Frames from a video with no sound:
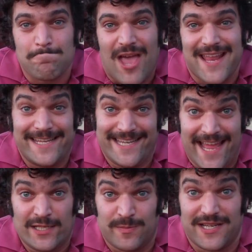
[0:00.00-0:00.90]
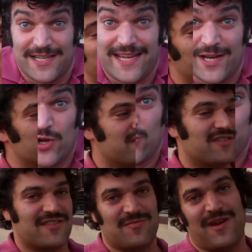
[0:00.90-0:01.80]
I need gas money. It's mostly
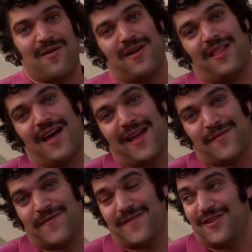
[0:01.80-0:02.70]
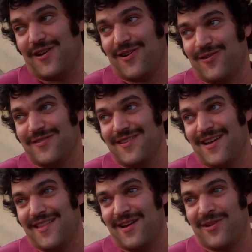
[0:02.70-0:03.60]
just about my life, you know.
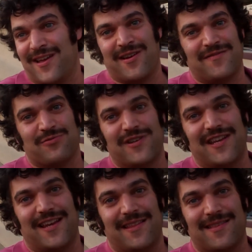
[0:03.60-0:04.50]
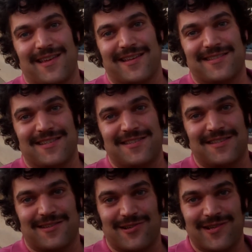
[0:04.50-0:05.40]
Uh, that way I don't have to read anything. It's
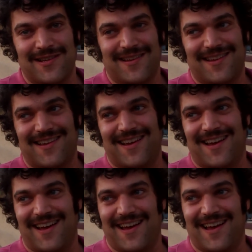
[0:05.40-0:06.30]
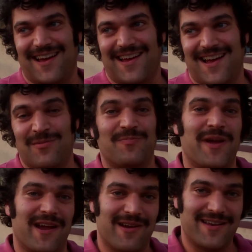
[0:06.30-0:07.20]
easier. Uh, I'm a
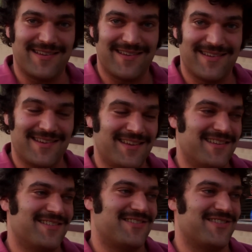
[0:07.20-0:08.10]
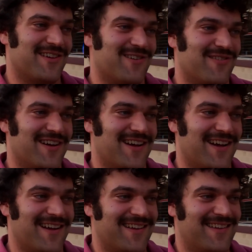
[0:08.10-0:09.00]
parent, so
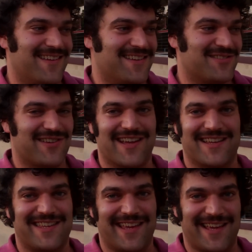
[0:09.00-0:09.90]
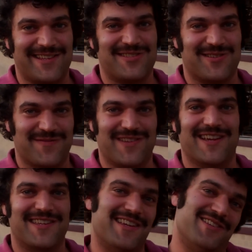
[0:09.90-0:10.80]
uh, so I got kids. So if you
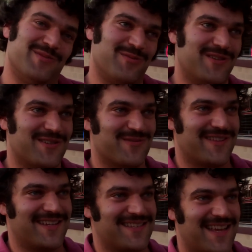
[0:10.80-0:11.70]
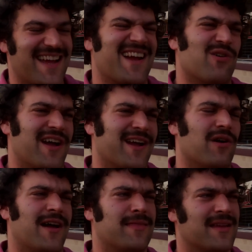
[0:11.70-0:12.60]
got kids, maybe you can relate to that. I got I
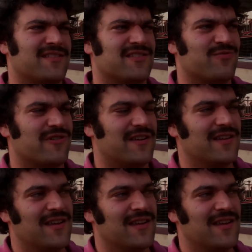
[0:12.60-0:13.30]
got I think it's just one.